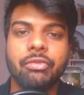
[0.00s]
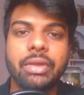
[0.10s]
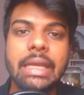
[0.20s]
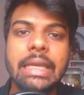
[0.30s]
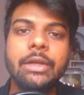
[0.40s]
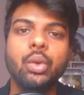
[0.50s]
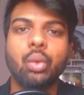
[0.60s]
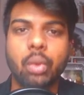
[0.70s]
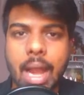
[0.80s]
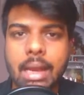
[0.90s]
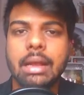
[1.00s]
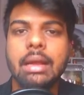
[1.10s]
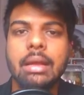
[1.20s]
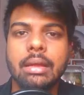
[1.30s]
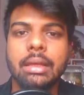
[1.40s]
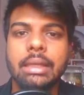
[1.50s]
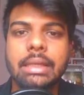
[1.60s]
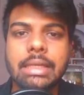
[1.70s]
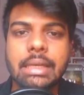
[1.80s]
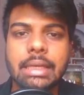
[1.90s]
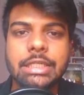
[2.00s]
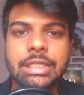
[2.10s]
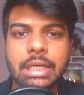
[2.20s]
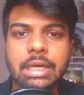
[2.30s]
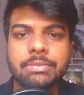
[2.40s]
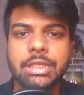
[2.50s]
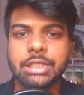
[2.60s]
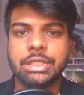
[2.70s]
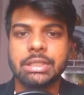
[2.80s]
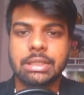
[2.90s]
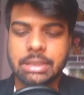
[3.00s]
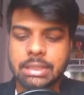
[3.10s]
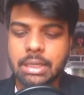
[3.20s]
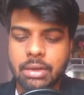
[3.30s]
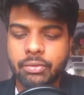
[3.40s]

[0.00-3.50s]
we need to rank in the Instagram search results.